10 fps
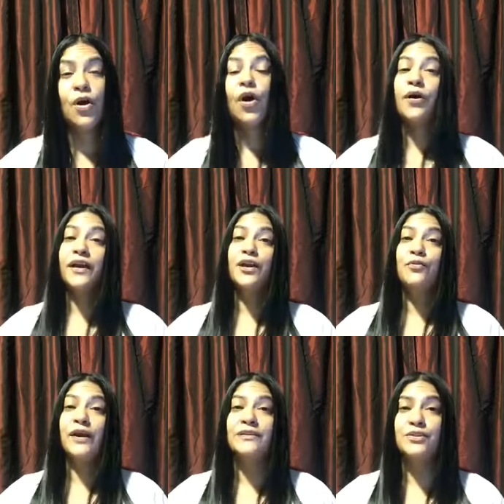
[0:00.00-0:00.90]
Okay,
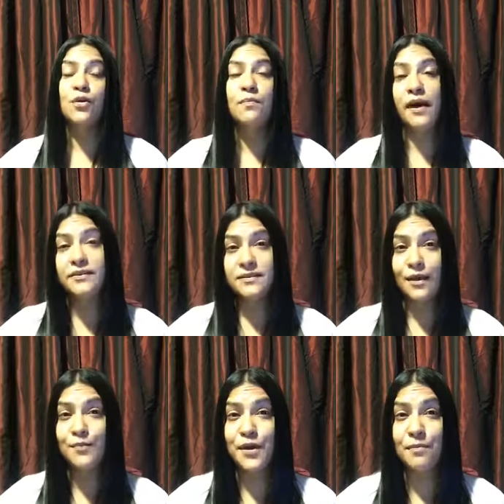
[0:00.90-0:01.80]
great. So, Mike,
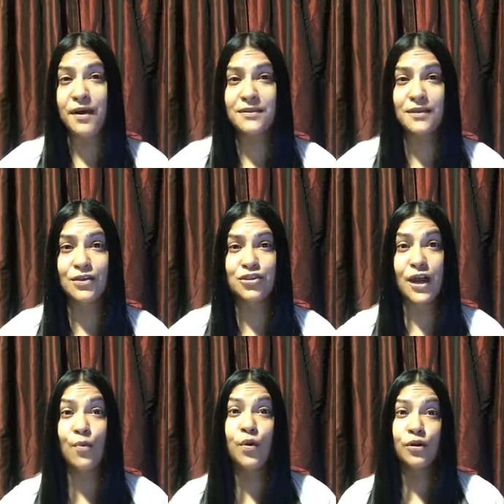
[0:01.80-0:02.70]
send me a message,
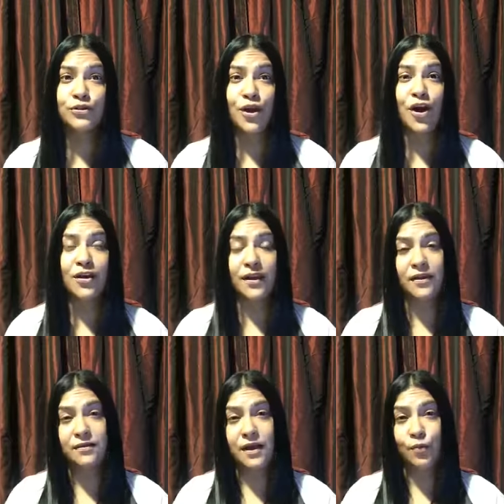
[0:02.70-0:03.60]
and we'll talk,
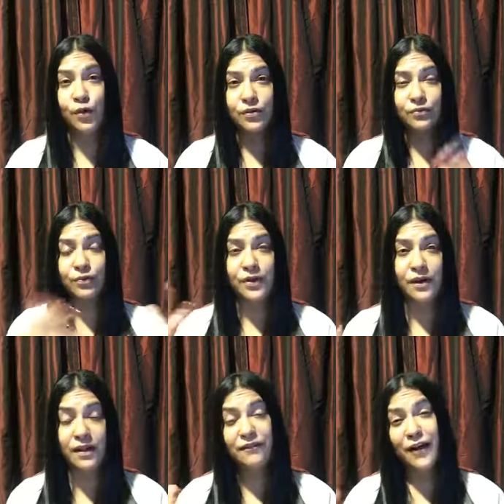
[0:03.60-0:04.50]
and uh, we'll create.
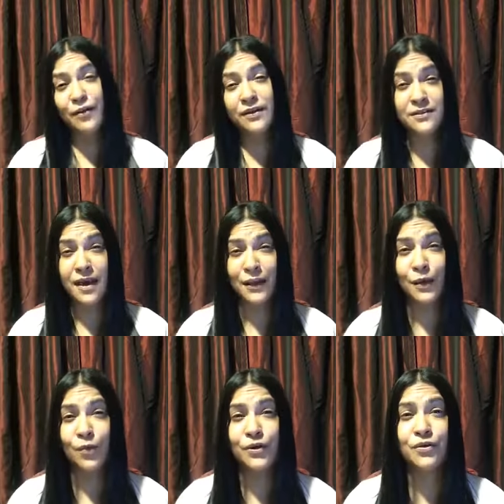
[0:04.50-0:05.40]
I'll find out
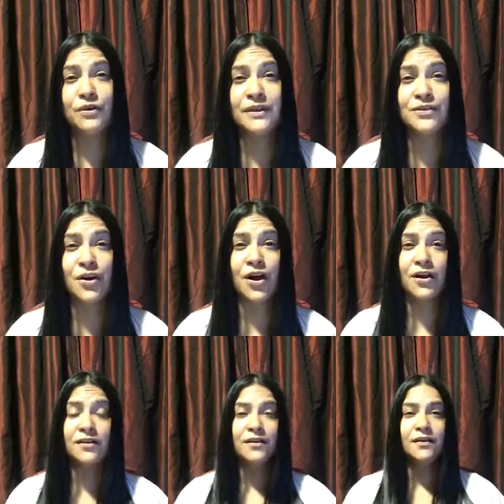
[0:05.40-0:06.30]
exactly what your needs
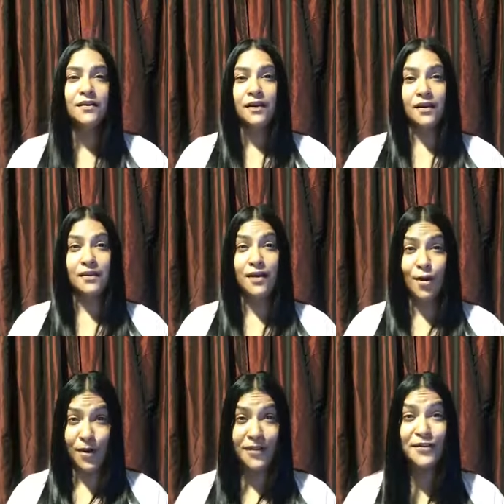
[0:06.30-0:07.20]
are, and
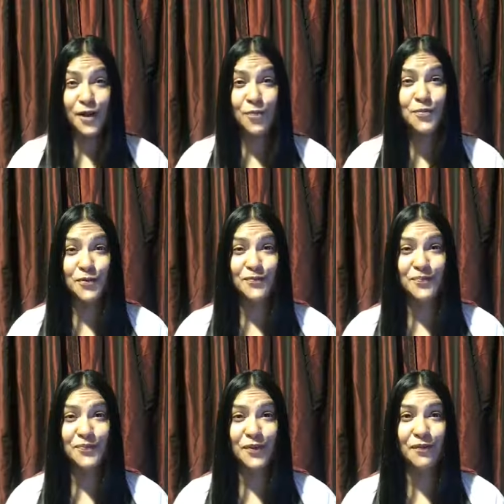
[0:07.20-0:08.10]
how I can help you.
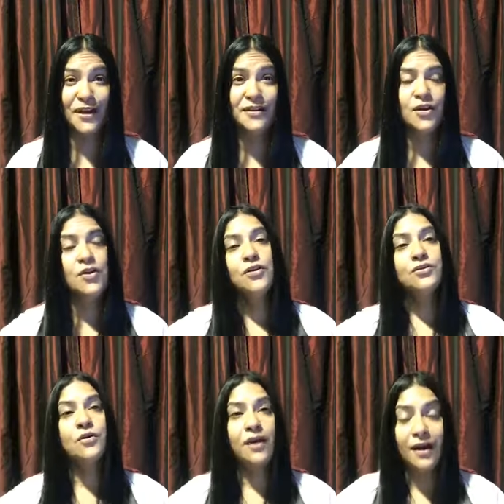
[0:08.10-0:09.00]
All right.
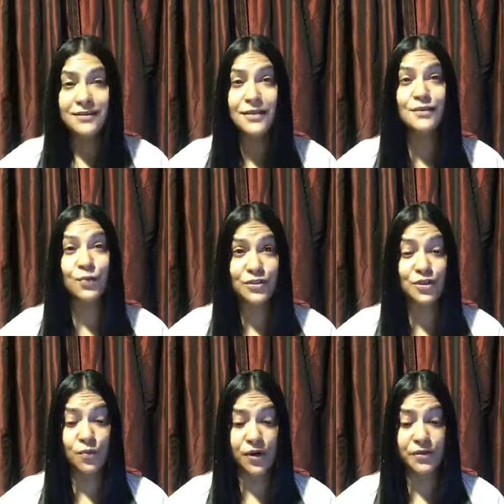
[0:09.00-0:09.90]
So, guys, this is what
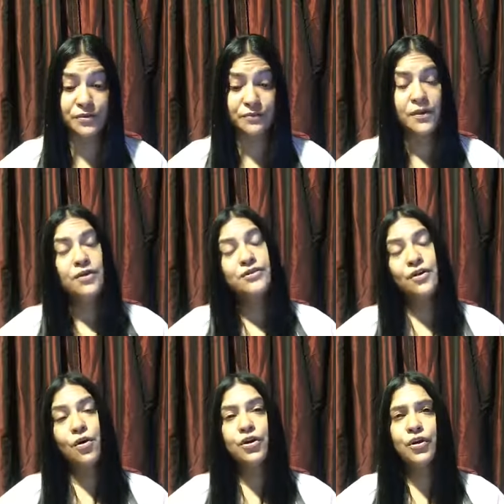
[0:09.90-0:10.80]
you want to do.
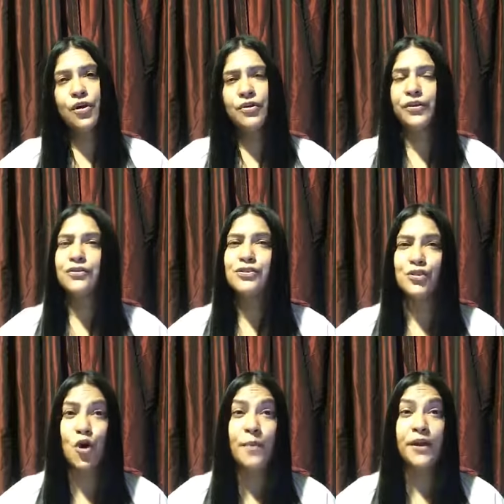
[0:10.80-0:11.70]
So, you know, there's
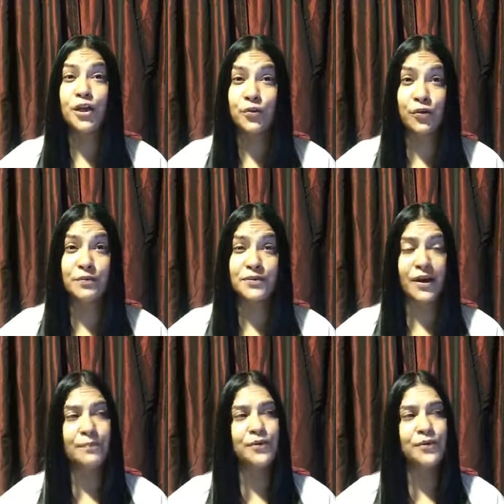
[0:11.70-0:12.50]
so many groups, right?